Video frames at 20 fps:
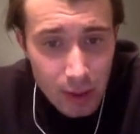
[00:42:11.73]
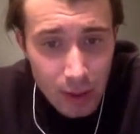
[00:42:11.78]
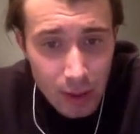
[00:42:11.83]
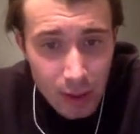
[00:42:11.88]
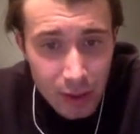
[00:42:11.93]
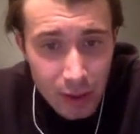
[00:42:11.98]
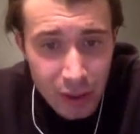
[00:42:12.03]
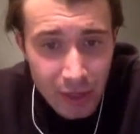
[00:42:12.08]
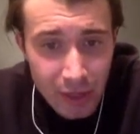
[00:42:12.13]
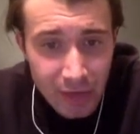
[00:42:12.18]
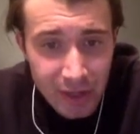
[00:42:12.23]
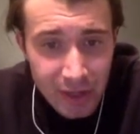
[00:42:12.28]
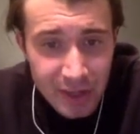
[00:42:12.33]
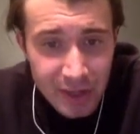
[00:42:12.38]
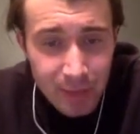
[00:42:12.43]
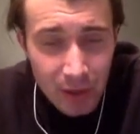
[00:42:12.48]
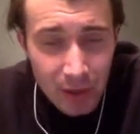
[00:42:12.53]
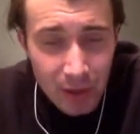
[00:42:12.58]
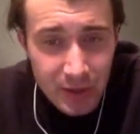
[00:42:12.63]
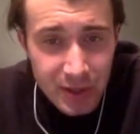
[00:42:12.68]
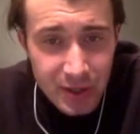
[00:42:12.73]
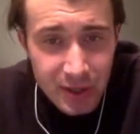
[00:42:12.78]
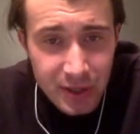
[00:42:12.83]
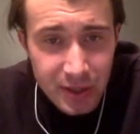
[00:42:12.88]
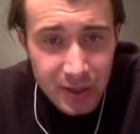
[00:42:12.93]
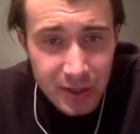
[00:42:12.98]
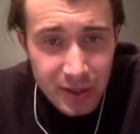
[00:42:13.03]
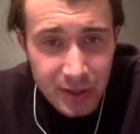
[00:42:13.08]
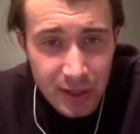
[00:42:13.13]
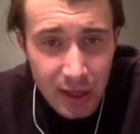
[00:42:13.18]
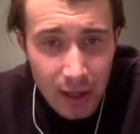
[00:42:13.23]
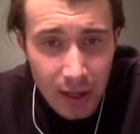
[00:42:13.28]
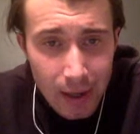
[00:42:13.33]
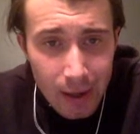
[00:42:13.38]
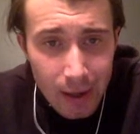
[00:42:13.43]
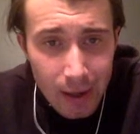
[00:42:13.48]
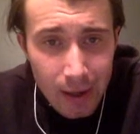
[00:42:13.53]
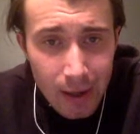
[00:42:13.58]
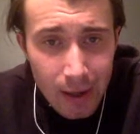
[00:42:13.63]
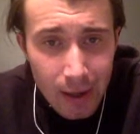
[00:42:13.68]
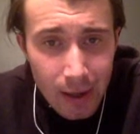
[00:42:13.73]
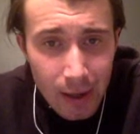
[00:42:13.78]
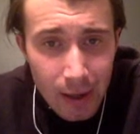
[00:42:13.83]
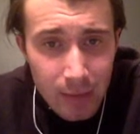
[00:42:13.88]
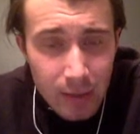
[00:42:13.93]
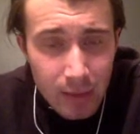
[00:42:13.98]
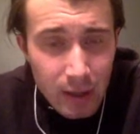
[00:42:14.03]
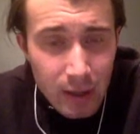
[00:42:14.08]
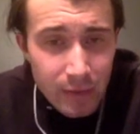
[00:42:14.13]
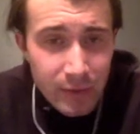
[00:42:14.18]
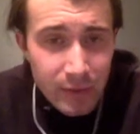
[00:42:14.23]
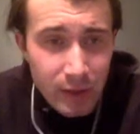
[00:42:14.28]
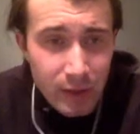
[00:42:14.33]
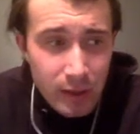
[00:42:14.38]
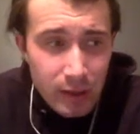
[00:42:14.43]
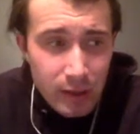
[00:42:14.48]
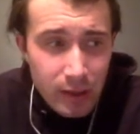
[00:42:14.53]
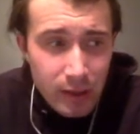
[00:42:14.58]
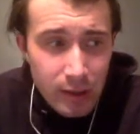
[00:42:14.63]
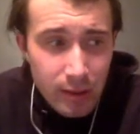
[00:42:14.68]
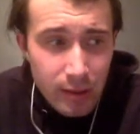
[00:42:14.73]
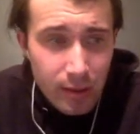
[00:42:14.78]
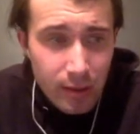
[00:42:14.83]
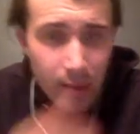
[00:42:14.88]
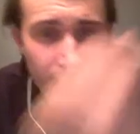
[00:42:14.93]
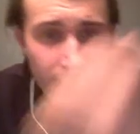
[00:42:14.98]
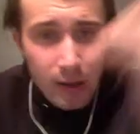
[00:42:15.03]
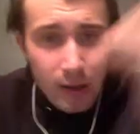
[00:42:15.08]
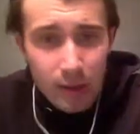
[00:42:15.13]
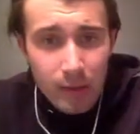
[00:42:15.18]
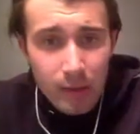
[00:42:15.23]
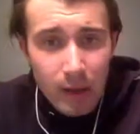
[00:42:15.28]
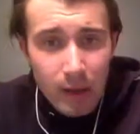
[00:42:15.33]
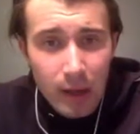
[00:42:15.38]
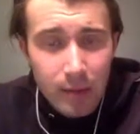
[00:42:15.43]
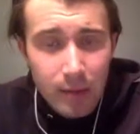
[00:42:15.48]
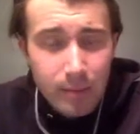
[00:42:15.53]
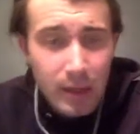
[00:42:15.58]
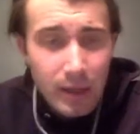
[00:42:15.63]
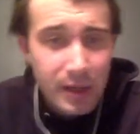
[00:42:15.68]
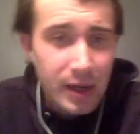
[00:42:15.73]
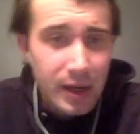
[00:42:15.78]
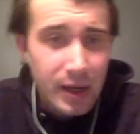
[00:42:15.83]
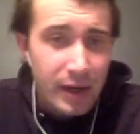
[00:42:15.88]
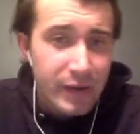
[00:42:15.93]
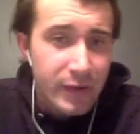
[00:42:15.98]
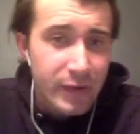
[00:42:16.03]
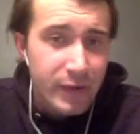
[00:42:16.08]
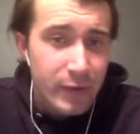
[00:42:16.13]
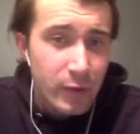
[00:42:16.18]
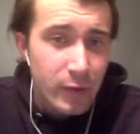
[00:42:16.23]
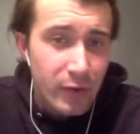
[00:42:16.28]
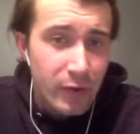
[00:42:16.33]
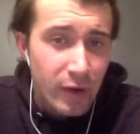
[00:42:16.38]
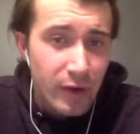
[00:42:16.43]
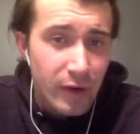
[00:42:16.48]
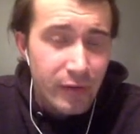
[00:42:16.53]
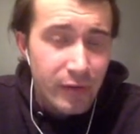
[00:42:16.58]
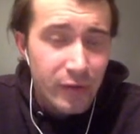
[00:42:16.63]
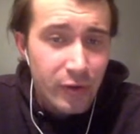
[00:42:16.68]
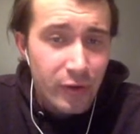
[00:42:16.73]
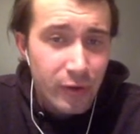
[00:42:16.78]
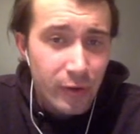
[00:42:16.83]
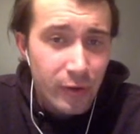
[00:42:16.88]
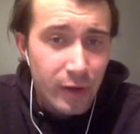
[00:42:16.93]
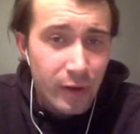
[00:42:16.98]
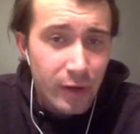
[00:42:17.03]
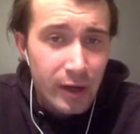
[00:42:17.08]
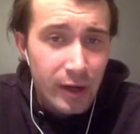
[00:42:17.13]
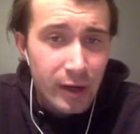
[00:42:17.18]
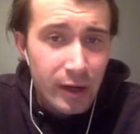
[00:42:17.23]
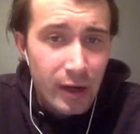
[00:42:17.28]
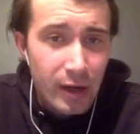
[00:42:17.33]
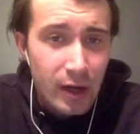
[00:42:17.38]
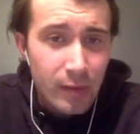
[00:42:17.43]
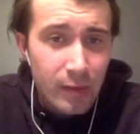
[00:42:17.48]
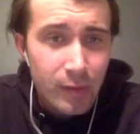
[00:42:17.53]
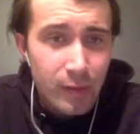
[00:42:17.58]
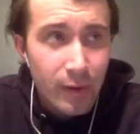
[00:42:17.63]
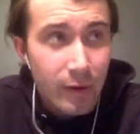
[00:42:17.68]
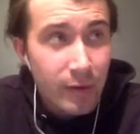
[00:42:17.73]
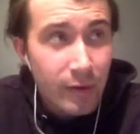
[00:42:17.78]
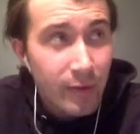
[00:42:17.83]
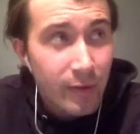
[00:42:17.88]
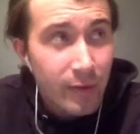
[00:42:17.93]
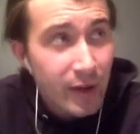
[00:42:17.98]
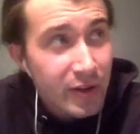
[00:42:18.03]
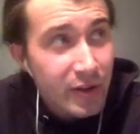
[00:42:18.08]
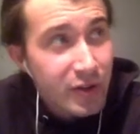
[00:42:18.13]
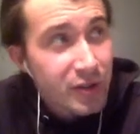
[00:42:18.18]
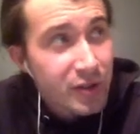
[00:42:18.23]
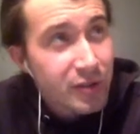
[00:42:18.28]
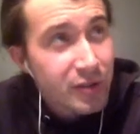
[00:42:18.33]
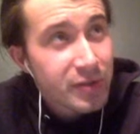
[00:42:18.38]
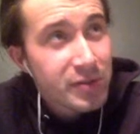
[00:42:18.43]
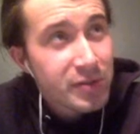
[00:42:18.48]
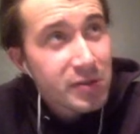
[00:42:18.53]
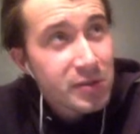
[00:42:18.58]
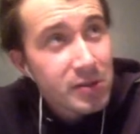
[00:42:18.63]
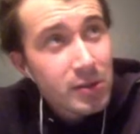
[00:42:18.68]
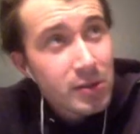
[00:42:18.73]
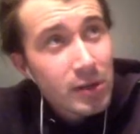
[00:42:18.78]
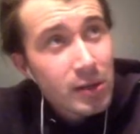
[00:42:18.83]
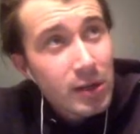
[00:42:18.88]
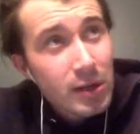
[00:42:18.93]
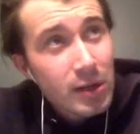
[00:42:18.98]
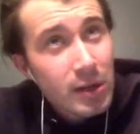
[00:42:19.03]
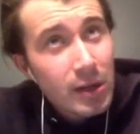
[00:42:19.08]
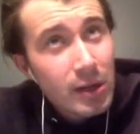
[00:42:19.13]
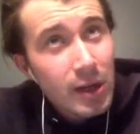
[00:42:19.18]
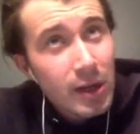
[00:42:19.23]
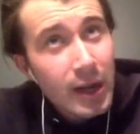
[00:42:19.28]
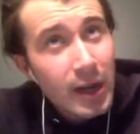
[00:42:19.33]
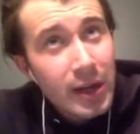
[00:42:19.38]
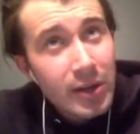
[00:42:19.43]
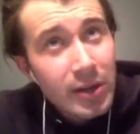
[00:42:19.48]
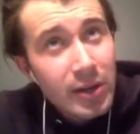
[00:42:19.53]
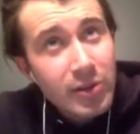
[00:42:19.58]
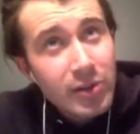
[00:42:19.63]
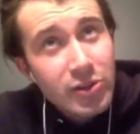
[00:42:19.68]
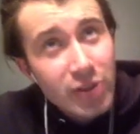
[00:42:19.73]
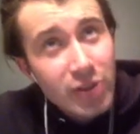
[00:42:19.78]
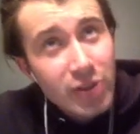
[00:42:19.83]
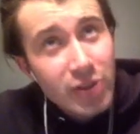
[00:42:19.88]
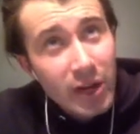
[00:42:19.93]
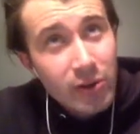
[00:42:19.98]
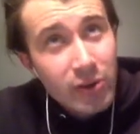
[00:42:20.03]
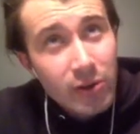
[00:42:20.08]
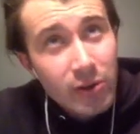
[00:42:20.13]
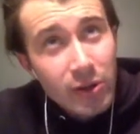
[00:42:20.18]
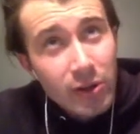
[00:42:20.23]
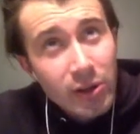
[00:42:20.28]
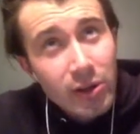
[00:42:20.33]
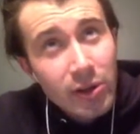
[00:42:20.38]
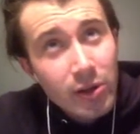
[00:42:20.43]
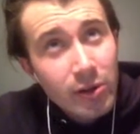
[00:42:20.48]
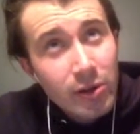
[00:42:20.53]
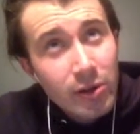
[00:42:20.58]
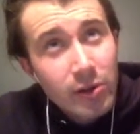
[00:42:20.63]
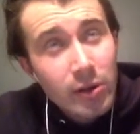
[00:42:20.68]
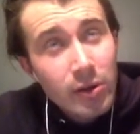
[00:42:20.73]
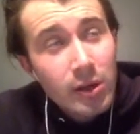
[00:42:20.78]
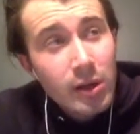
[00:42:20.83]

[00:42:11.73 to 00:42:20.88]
Do you have any sponsors? I've got Mud Ducks 4Drive Touring, Unpro Adventures, and Shad Donahue.